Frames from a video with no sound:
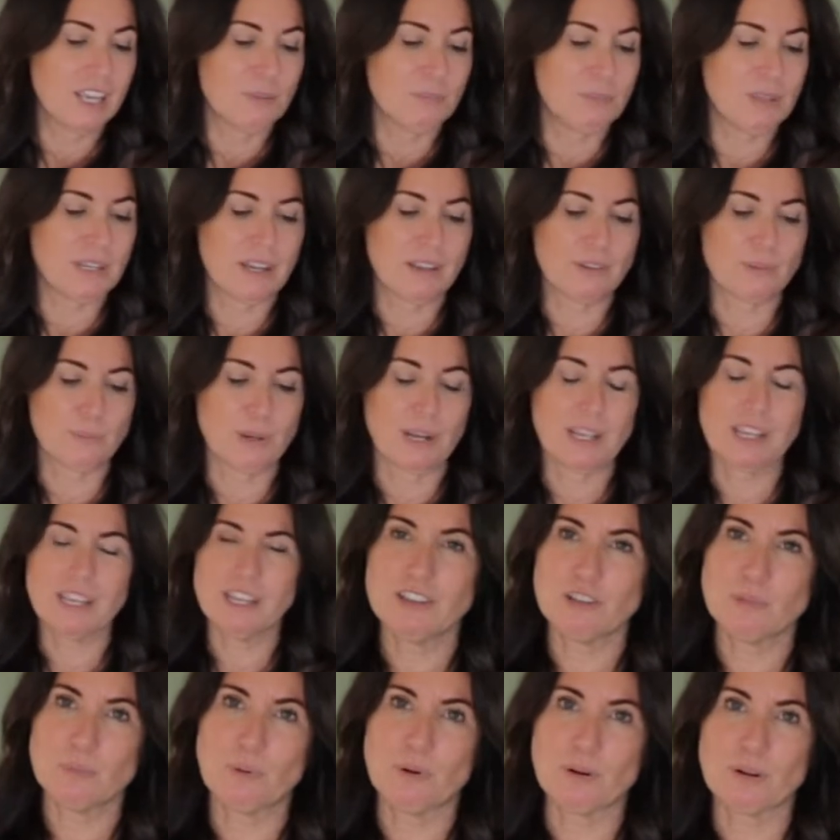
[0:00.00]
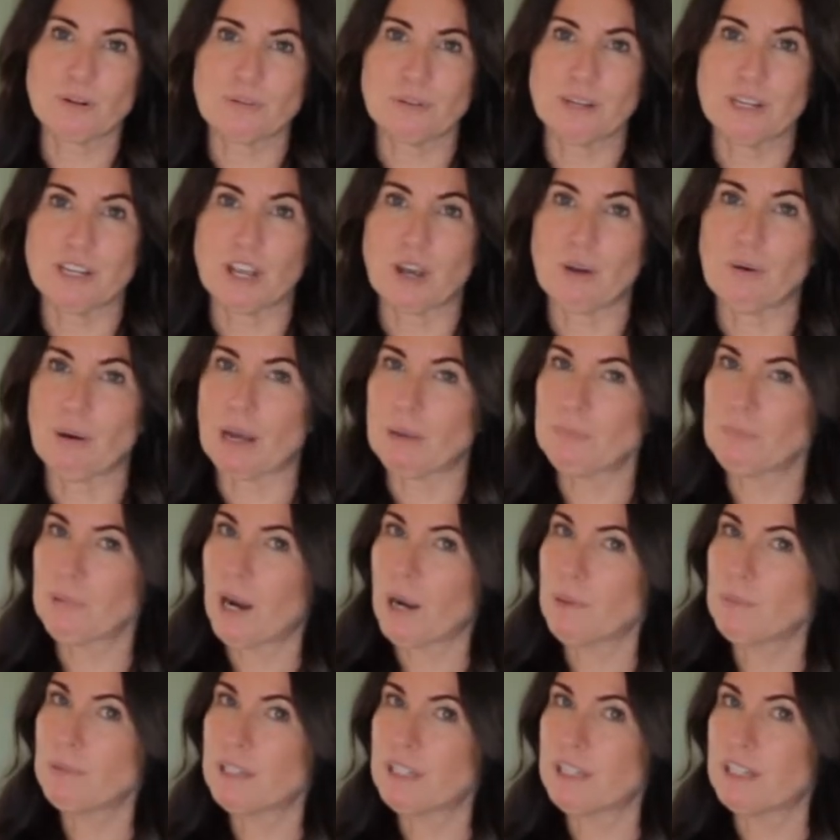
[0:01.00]
because when I to Puerto Rico, I'm
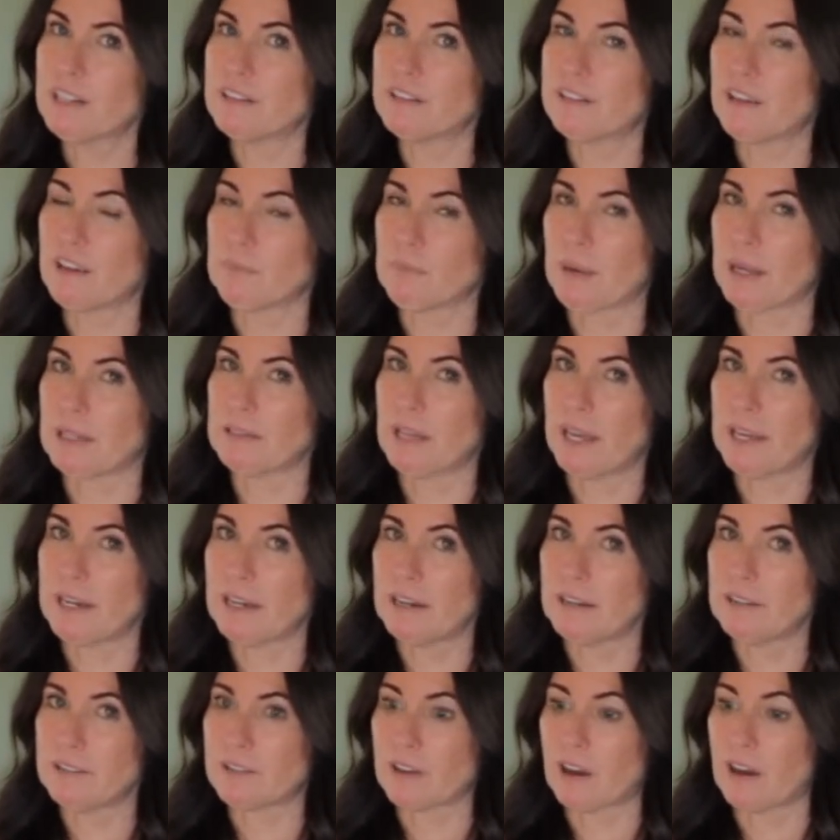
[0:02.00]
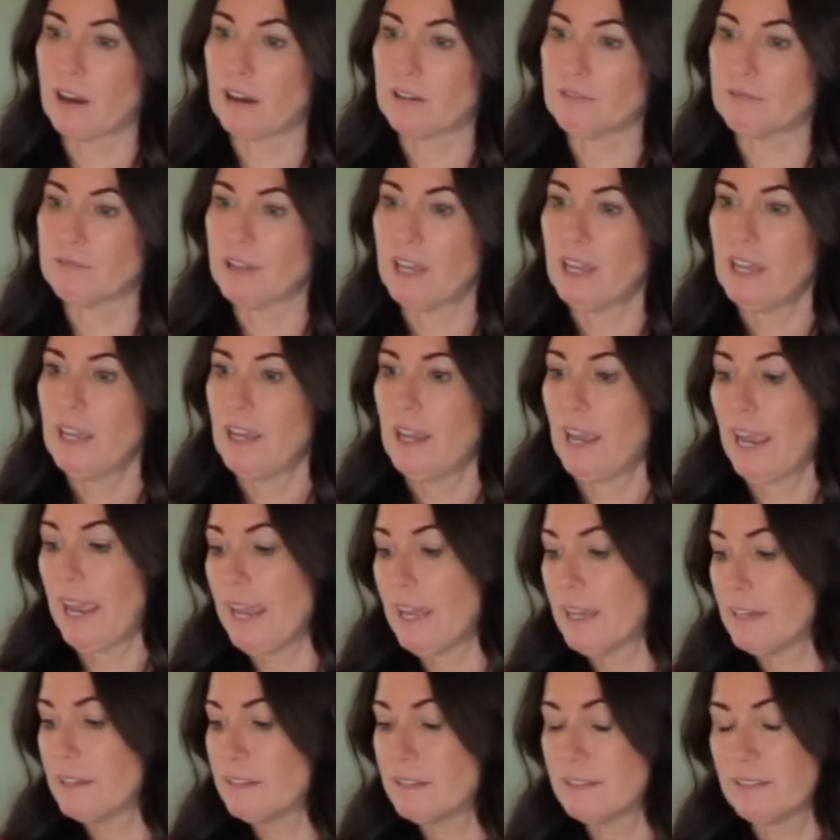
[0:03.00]
probably going to take my leggings off
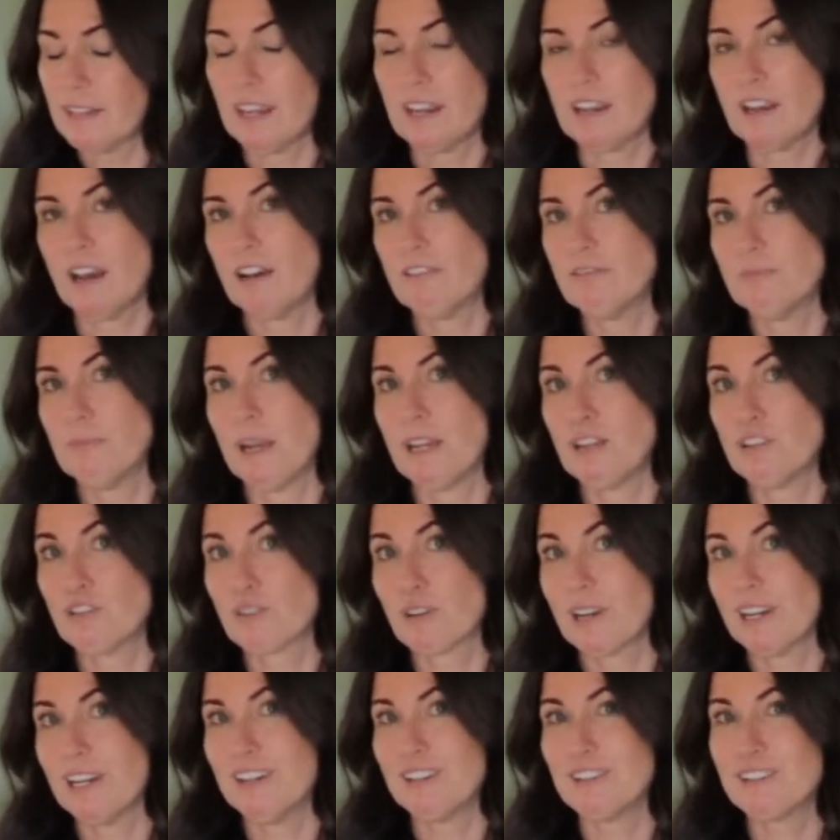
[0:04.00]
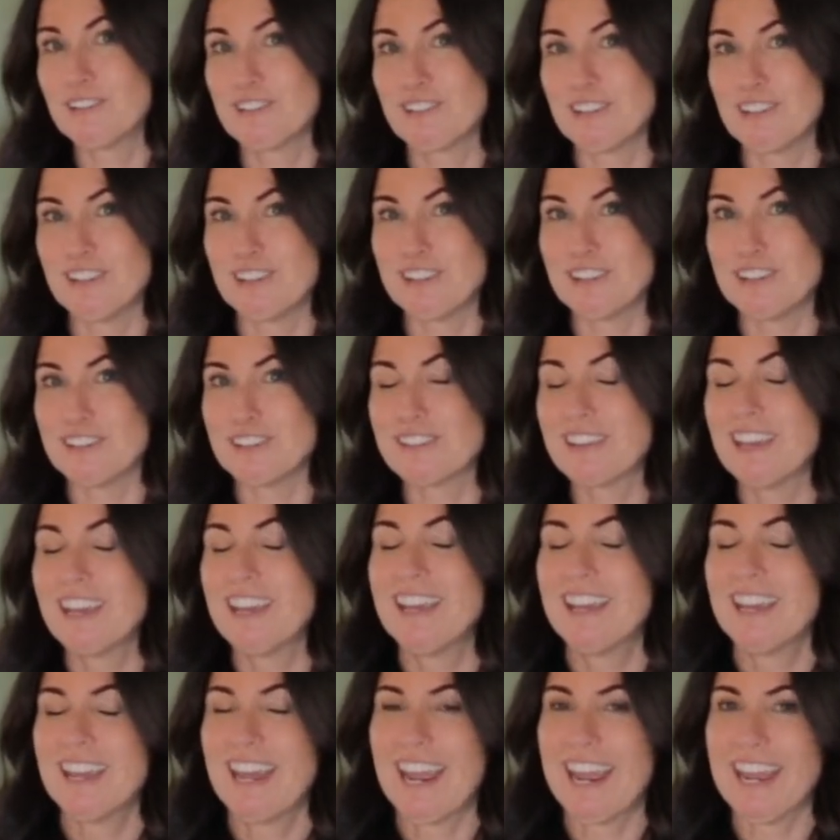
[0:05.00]
and take off my trail shoes
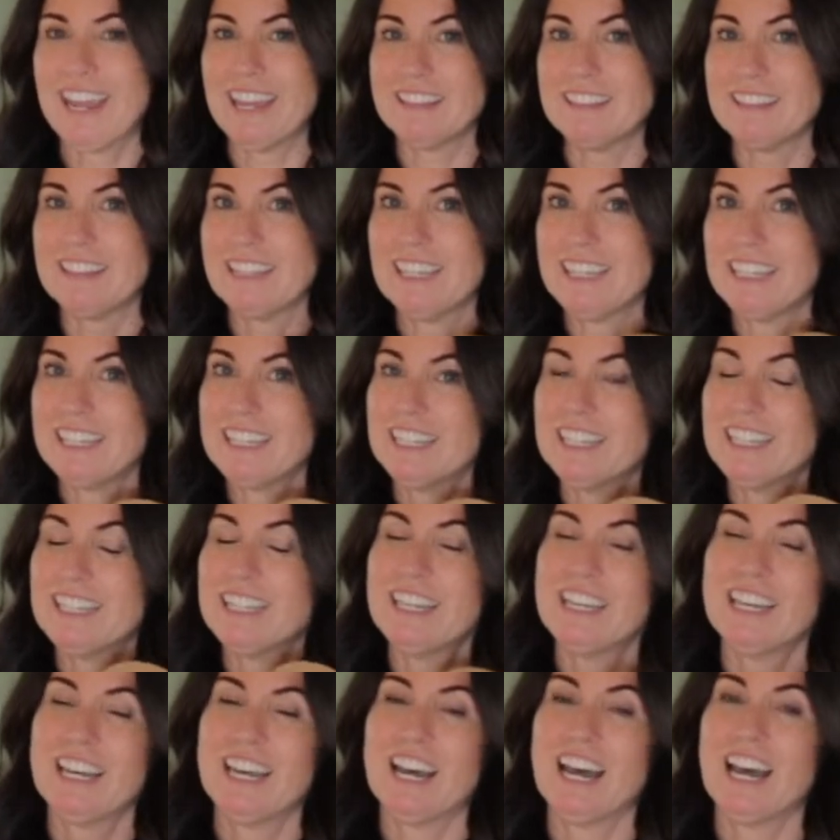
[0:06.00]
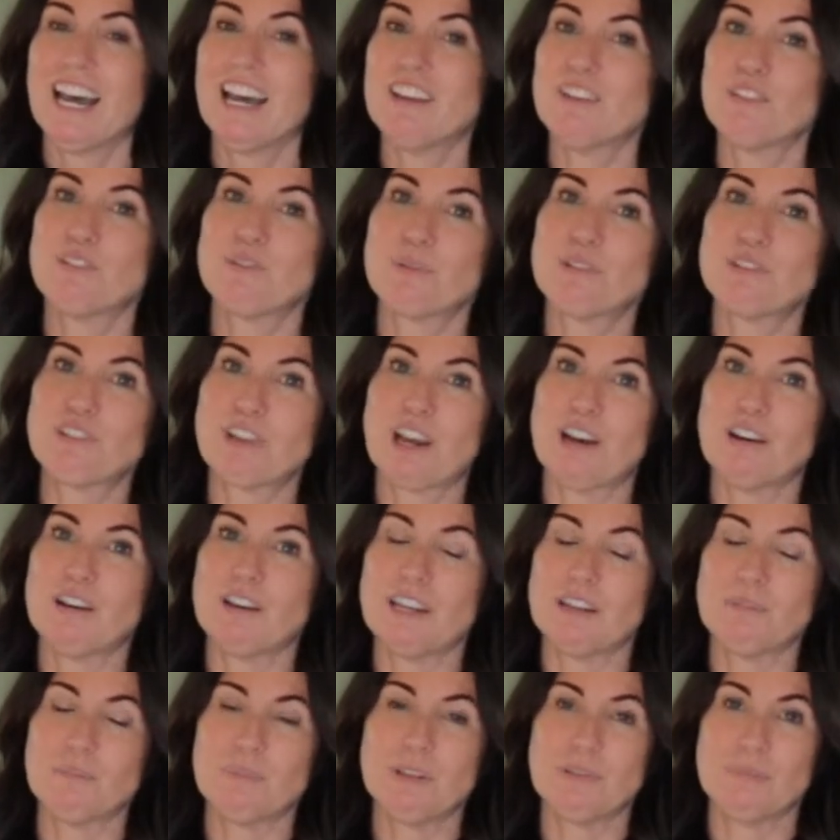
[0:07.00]
and then switch
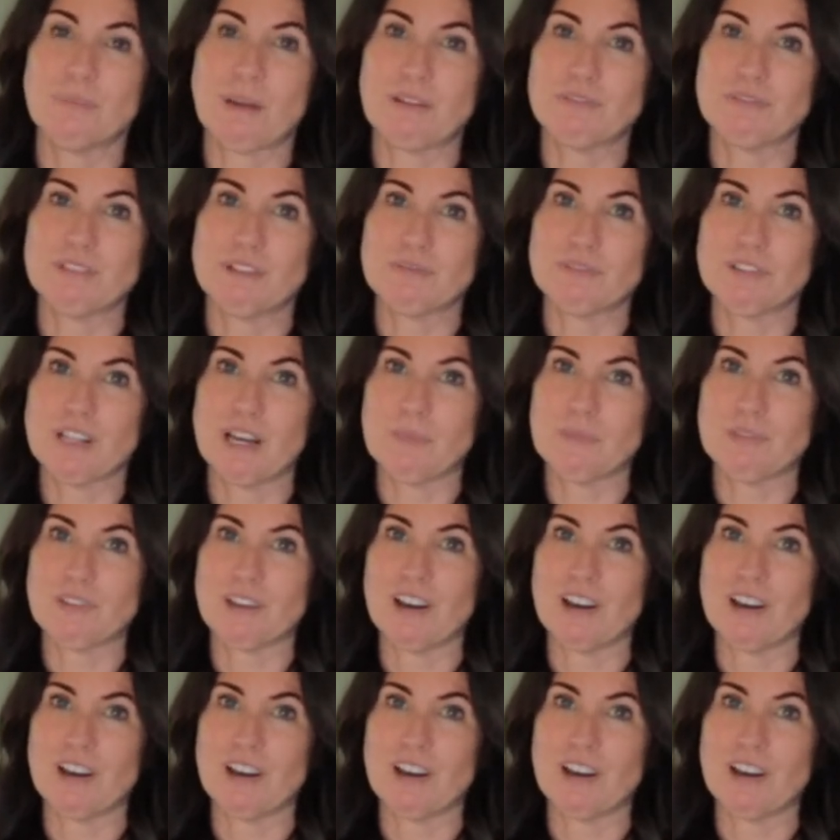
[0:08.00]
out and put my flip-flops